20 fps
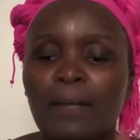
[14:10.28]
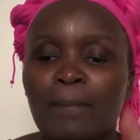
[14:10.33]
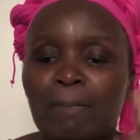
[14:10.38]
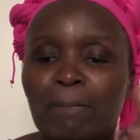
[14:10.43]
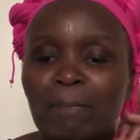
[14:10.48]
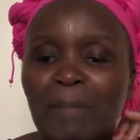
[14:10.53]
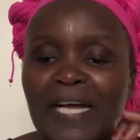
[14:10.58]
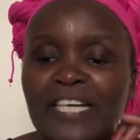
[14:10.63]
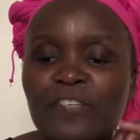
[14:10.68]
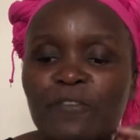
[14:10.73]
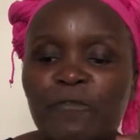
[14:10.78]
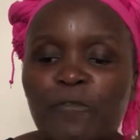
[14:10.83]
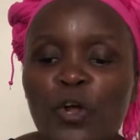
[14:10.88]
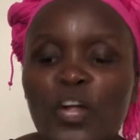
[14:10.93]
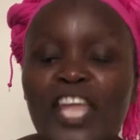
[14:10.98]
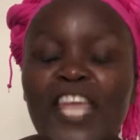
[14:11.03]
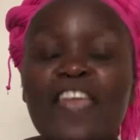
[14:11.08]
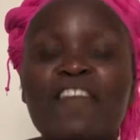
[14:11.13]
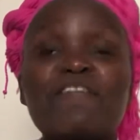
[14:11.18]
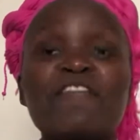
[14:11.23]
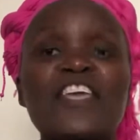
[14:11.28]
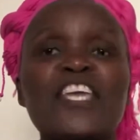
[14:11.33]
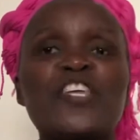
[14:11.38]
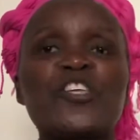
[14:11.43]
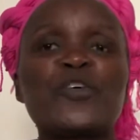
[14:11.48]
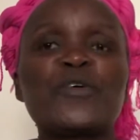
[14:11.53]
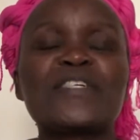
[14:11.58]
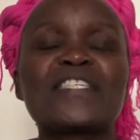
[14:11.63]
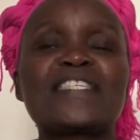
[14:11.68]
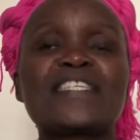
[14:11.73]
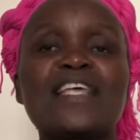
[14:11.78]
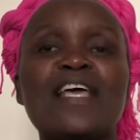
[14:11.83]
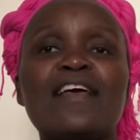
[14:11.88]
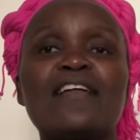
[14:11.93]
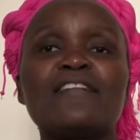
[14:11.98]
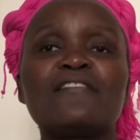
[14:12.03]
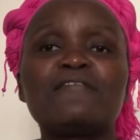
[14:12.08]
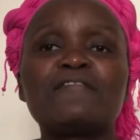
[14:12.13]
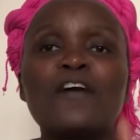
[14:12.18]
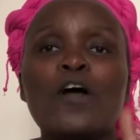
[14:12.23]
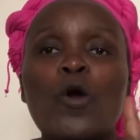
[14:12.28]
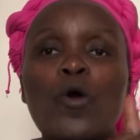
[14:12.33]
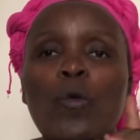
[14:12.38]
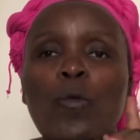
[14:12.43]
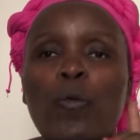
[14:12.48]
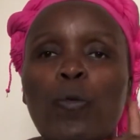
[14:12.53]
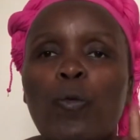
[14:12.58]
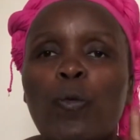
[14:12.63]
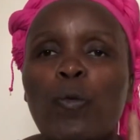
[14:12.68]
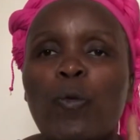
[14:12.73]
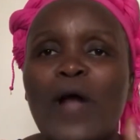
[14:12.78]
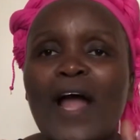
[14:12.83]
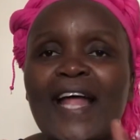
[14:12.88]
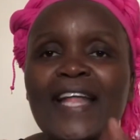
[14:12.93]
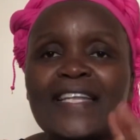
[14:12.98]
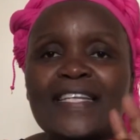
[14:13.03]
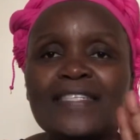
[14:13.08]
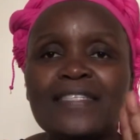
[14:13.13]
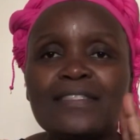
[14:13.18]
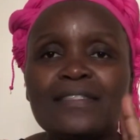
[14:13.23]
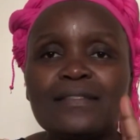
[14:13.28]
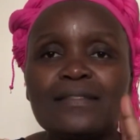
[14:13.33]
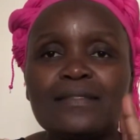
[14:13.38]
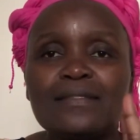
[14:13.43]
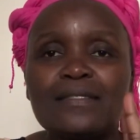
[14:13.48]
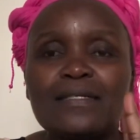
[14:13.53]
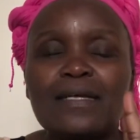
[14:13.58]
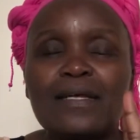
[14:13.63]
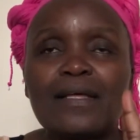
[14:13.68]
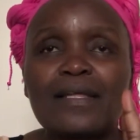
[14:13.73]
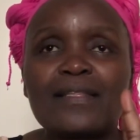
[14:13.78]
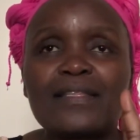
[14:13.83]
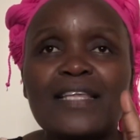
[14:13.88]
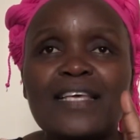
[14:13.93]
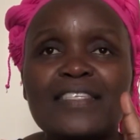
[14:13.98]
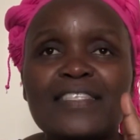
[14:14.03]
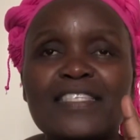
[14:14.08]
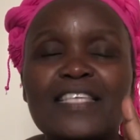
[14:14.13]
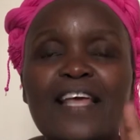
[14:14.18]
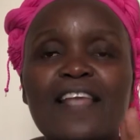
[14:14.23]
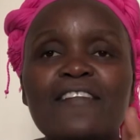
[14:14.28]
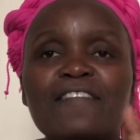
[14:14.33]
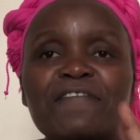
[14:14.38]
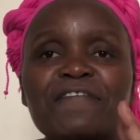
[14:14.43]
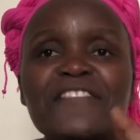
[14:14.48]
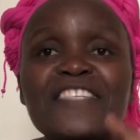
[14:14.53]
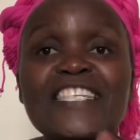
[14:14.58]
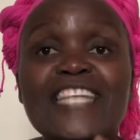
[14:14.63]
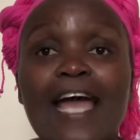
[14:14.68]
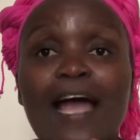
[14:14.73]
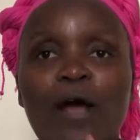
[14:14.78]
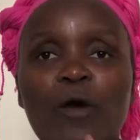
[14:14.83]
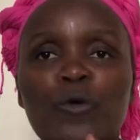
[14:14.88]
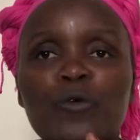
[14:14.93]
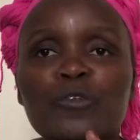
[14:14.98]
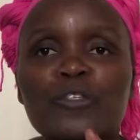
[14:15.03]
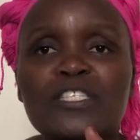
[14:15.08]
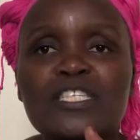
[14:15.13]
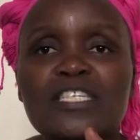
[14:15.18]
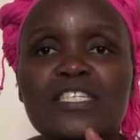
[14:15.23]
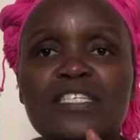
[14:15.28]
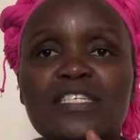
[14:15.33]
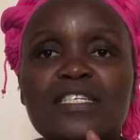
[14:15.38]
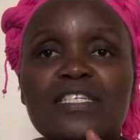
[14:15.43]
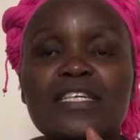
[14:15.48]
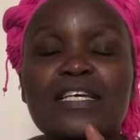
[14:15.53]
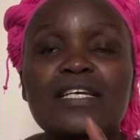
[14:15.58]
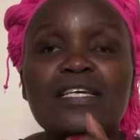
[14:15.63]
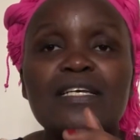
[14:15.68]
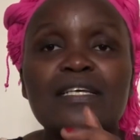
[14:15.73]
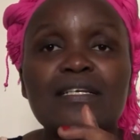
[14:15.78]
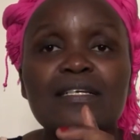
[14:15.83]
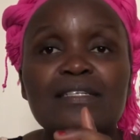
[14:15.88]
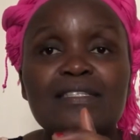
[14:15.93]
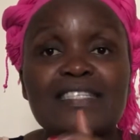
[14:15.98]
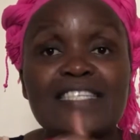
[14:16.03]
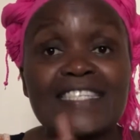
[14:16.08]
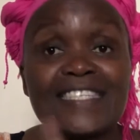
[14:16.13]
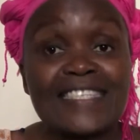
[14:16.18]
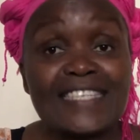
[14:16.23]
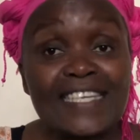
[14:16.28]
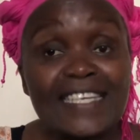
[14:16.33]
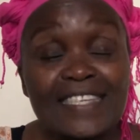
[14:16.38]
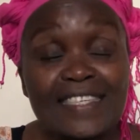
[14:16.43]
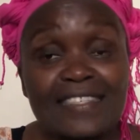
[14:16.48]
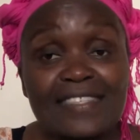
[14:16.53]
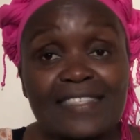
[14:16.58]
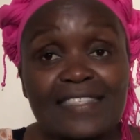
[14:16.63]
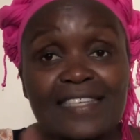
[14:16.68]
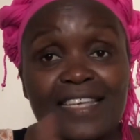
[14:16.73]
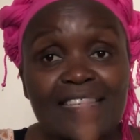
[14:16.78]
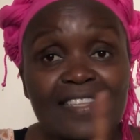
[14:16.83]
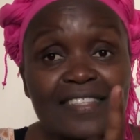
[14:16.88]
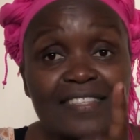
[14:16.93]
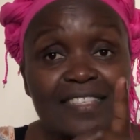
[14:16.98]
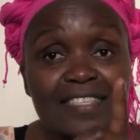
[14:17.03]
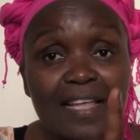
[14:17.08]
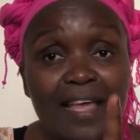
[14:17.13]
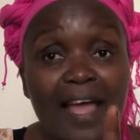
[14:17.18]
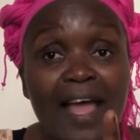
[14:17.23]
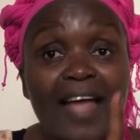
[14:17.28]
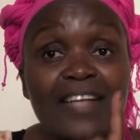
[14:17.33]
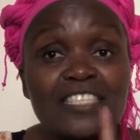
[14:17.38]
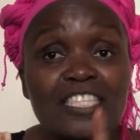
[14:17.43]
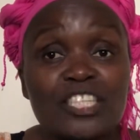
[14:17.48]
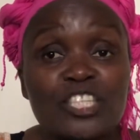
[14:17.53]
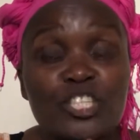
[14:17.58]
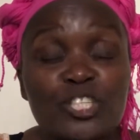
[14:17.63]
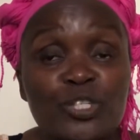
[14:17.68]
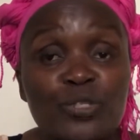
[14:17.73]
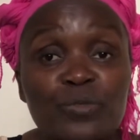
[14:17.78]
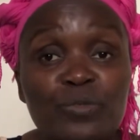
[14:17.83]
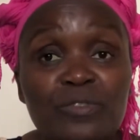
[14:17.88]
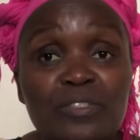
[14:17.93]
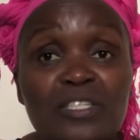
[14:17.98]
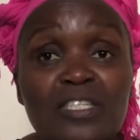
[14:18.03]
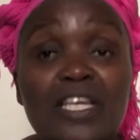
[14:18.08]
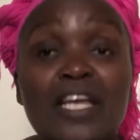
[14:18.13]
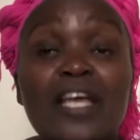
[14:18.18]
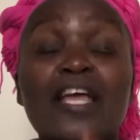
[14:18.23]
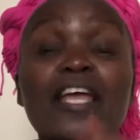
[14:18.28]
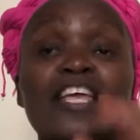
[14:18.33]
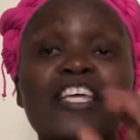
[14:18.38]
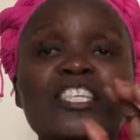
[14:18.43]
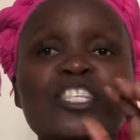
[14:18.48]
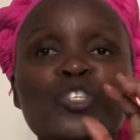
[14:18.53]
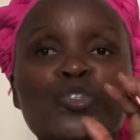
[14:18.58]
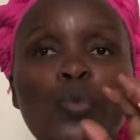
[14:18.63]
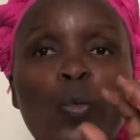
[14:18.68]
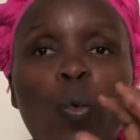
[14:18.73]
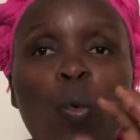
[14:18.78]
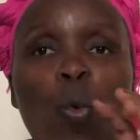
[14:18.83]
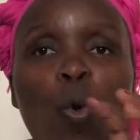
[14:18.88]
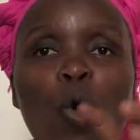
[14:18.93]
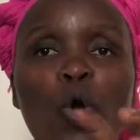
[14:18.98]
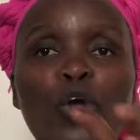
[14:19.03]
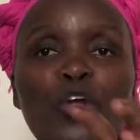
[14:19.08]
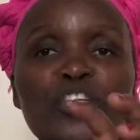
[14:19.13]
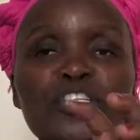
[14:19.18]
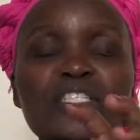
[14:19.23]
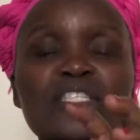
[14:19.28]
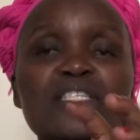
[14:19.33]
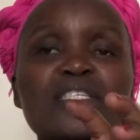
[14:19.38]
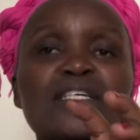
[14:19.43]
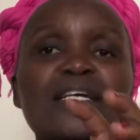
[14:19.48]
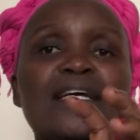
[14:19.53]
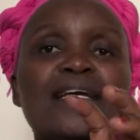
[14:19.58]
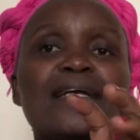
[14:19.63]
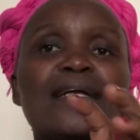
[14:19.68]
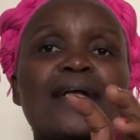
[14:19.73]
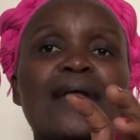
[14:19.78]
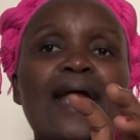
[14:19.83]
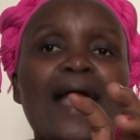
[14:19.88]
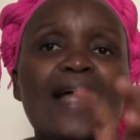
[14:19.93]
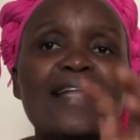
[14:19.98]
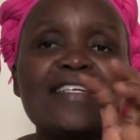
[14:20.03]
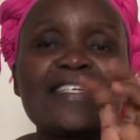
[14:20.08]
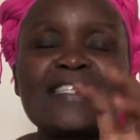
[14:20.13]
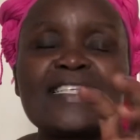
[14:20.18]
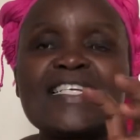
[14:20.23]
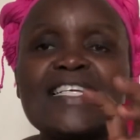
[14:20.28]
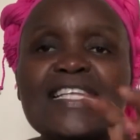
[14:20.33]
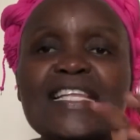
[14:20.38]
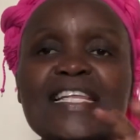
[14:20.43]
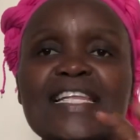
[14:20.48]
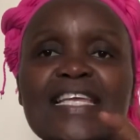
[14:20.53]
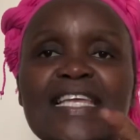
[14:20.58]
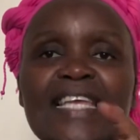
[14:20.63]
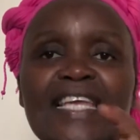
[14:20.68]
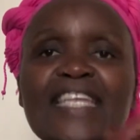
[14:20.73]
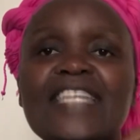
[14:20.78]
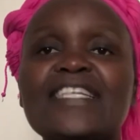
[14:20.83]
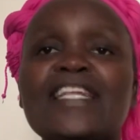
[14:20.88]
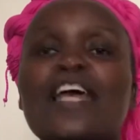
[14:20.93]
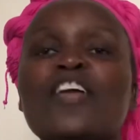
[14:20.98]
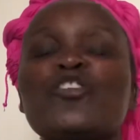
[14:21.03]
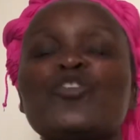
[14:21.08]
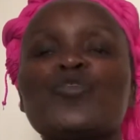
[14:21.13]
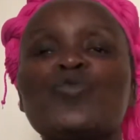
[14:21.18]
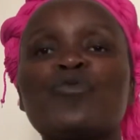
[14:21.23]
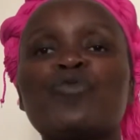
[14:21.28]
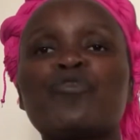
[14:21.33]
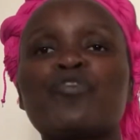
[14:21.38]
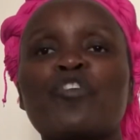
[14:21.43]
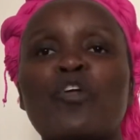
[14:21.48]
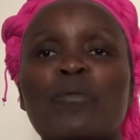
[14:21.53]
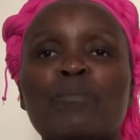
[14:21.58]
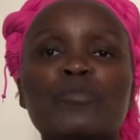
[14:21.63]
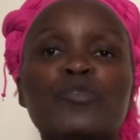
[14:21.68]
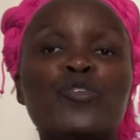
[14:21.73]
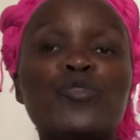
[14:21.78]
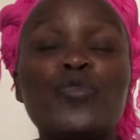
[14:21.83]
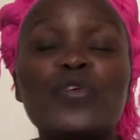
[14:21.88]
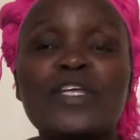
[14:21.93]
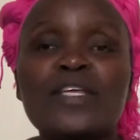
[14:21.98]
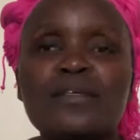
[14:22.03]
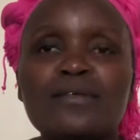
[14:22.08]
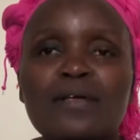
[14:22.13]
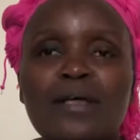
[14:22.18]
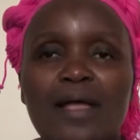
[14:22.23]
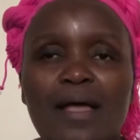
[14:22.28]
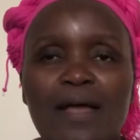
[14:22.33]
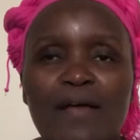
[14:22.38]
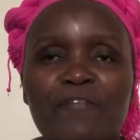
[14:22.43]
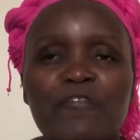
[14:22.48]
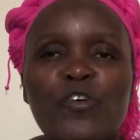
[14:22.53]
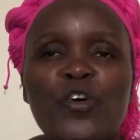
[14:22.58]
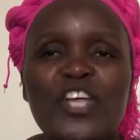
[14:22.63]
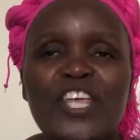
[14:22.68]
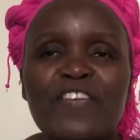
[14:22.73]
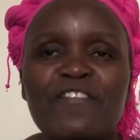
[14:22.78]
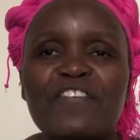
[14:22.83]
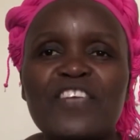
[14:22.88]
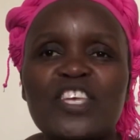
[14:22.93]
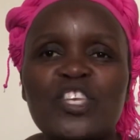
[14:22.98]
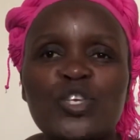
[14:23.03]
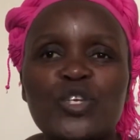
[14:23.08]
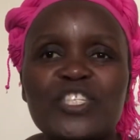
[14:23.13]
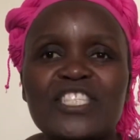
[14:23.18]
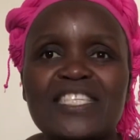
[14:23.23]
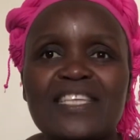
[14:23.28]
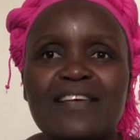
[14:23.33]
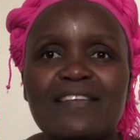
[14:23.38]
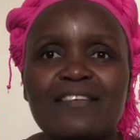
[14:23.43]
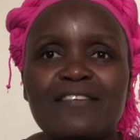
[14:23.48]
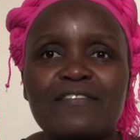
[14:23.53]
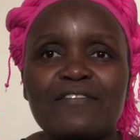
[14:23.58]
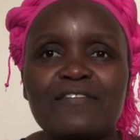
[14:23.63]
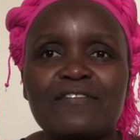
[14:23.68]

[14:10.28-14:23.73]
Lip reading: But forgiving yourself, the self-doubt disease in attitude is what can really hinder you from doing forgiving yourself.